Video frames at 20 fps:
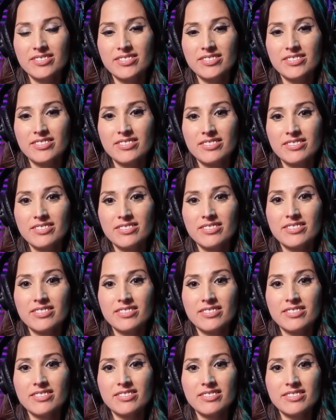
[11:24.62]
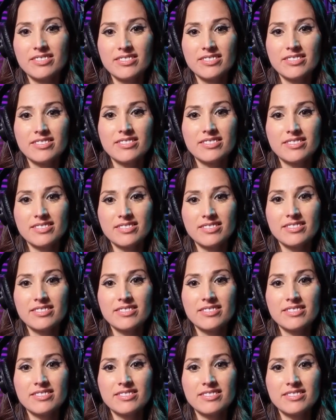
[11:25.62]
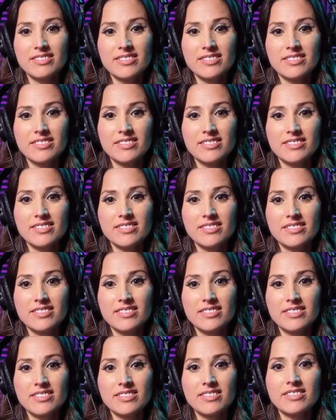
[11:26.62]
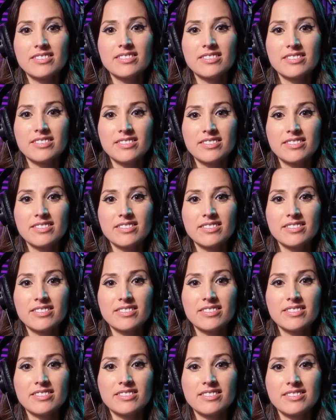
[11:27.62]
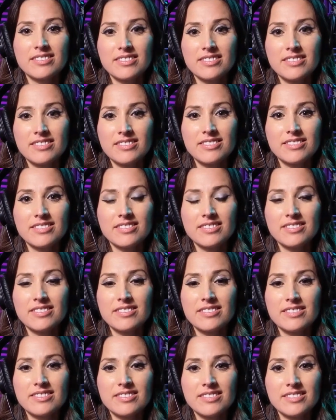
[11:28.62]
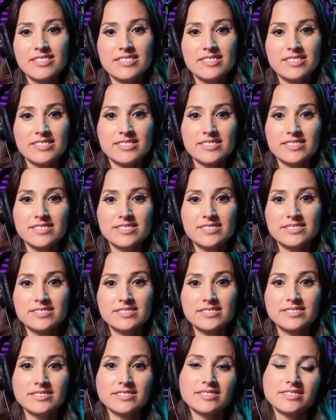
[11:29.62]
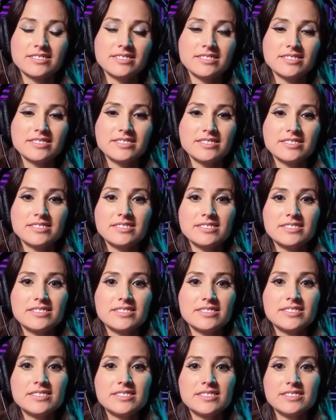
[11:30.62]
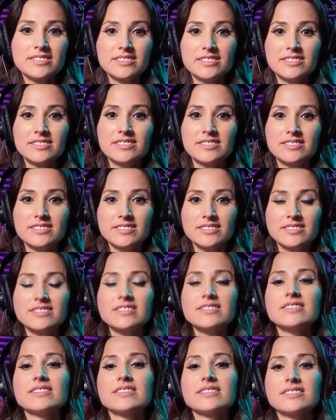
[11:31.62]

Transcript: (silent)